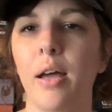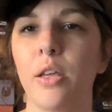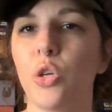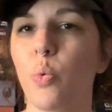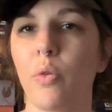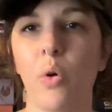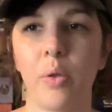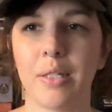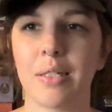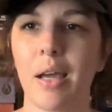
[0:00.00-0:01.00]
You are
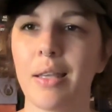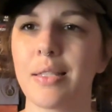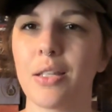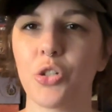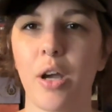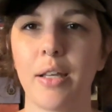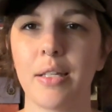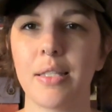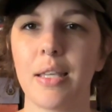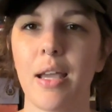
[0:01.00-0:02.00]
rolling dice and trying to
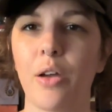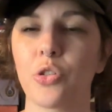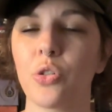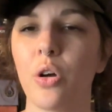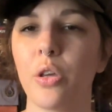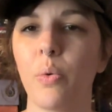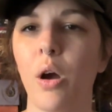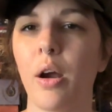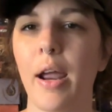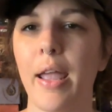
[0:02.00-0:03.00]
see how strong you
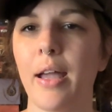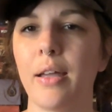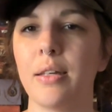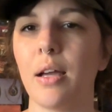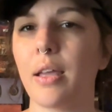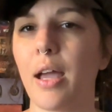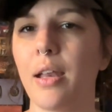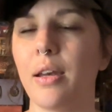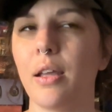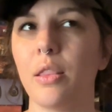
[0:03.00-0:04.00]
are. And
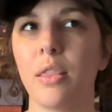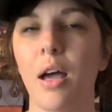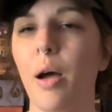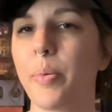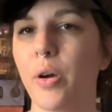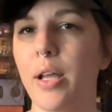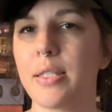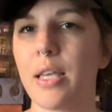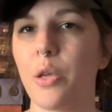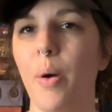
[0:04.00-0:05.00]
again, the upgrades
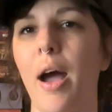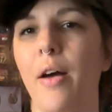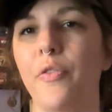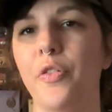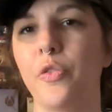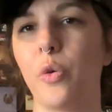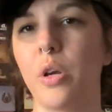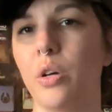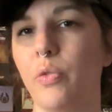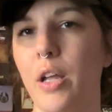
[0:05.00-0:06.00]
that you have for
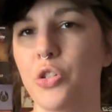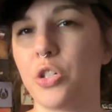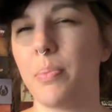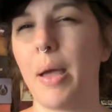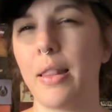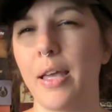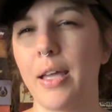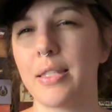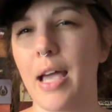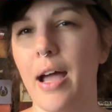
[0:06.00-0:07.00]
your ranged and melee
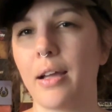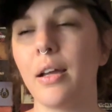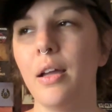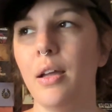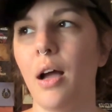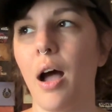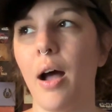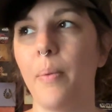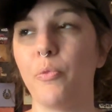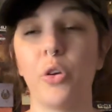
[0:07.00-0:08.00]
attack
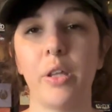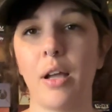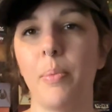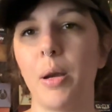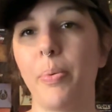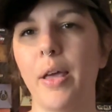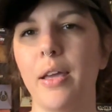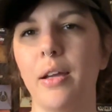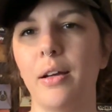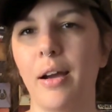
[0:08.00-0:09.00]
really come into play
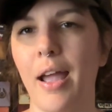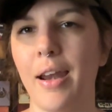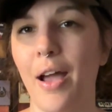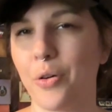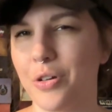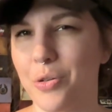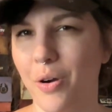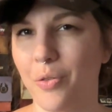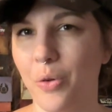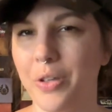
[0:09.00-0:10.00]
here, and how good you are
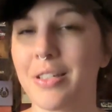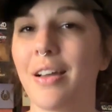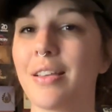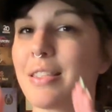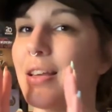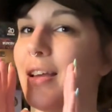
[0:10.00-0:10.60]
at rolling dice.